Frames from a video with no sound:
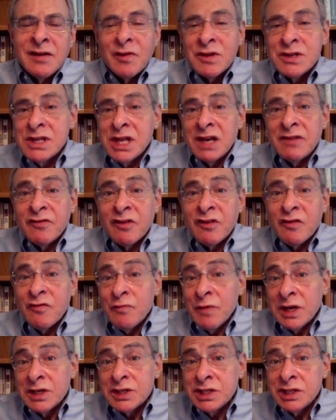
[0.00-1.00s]
There's a
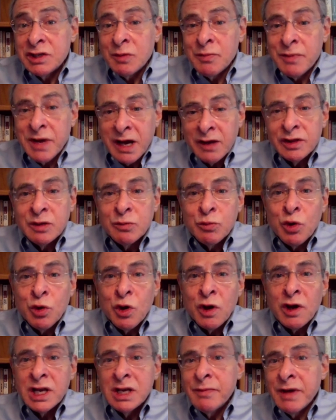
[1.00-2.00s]
lot of information there
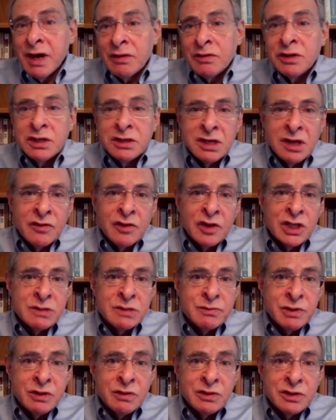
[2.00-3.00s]
about the book and about
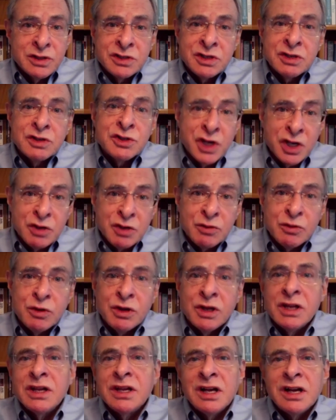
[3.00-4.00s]
near-death experiences in
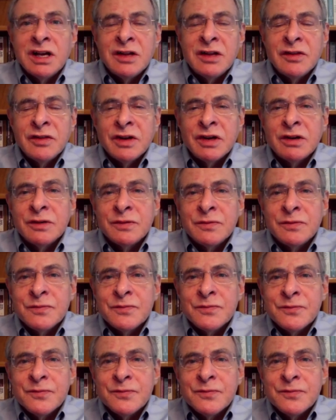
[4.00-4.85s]
general on there.